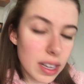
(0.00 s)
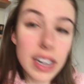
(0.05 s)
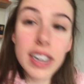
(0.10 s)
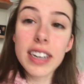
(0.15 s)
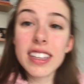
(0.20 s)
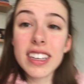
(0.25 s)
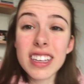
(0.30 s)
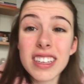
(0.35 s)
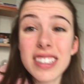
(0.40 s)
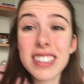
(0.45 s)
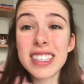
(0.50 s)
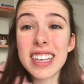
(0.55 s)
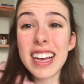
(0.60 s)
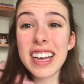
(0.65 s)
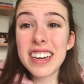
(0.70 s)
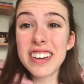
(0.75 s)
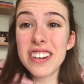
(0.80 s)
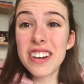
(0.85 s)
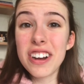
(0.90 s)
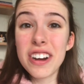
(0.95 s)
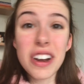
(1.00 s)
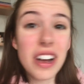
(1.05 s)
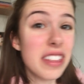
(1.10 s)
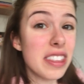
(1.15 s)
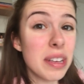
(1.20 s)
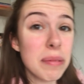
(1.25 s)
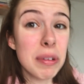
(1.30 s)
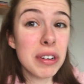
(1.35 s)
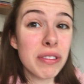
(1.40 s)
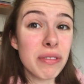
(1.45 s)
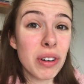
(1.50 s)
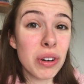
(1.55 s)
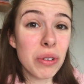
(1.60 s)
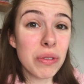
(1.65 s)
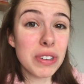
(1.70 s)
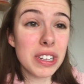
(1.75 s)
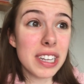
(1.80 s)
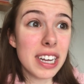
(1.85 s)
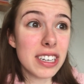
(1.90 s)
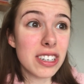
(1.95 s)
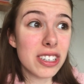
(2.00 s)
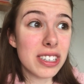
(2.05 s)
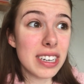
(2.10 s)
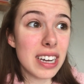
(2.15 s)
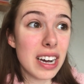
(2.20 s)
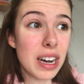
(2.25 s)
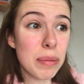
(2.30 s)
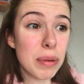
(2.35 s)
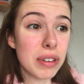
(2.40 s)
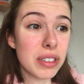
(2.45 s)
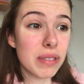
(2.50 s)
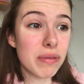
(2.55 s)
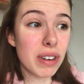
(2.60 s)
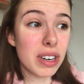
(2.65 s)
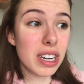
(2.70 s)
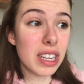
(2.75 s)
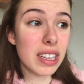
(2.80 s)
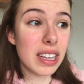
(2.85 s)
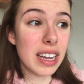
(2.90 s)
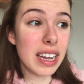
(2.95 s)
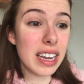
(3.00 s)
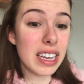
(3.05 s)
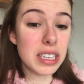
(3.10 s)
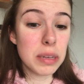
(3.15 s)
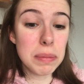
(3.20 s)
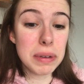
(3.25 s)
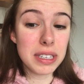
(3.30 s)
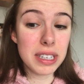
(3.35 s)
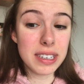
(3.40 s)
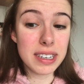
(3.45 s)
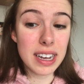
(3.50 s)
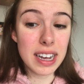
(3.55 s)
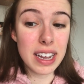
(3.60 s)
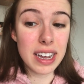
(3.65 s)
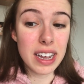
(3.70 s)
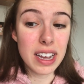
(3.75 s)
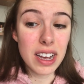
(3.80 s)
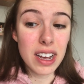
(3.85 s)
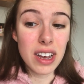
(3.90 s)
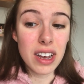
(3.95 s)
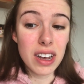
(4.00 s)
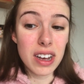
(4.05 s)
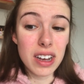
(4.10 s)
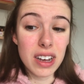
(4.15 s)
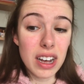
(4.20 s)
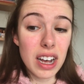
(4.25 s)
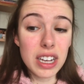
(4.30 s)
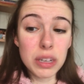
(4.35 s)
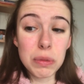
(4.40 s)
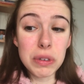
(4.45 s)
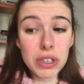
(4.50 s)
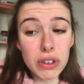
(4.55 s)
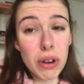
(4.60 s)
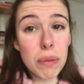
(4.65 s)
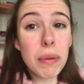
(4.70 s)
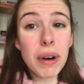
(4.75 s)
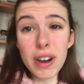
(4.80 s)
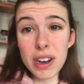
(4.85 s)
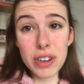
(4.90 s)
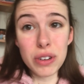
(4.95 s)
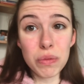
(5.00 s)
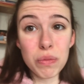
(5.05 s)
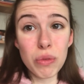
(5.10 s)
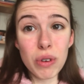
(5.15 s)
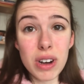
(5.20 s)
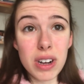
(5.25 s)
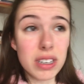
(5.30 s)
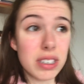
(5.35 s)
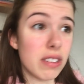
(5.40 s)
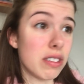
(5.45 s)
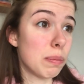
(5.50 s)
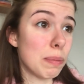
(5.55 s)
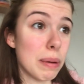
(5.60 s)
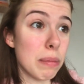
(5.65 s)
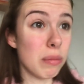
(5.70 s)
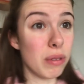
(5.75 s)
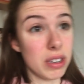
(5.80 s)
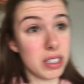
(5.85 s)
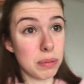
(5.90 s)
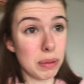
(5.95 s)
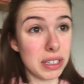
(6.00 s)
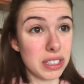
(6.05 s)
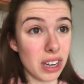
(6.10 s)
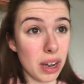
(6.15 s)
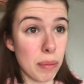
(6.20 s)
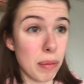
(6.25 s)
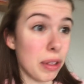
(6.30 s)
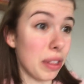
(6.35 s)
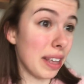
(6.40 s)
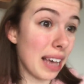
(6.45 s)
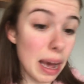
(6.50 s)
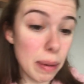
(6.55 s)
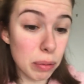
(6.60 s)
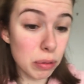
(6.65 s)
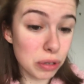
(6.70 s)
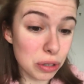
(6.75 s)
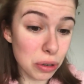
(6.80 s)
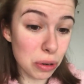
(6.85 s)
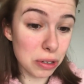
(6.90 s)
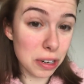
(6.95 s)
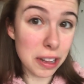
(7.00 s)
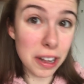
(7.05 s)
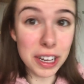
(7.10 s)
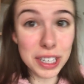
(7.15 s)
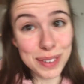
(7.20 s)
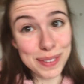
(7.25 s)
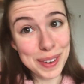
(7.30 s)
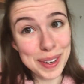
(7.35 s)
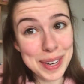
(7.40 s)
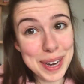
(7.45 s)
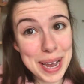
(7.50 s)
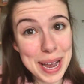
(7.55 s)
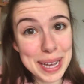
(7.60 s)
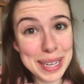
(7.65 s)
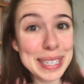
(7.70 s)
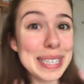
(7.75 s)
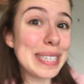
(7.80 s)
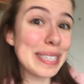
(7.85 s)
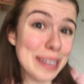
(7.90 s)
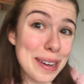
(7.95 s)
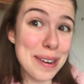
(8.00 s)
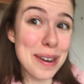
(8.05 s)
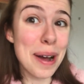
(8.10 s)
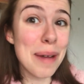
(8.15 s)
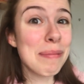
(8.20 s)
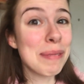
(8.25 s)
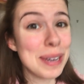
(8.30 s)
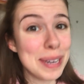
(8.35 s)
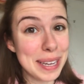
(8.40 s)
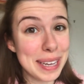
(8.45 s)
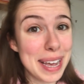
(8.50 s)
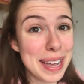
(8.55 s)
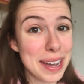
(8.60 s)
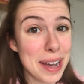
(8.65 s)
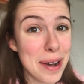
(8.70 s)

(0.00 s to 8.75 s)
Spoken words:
Anything else to say? No. I think I'm going to run off to lectures now because I'm running late. It's a busy day. As we know, I'm behind on work, so I spent most of my time at the Apple store the last few days, so I'm gonna get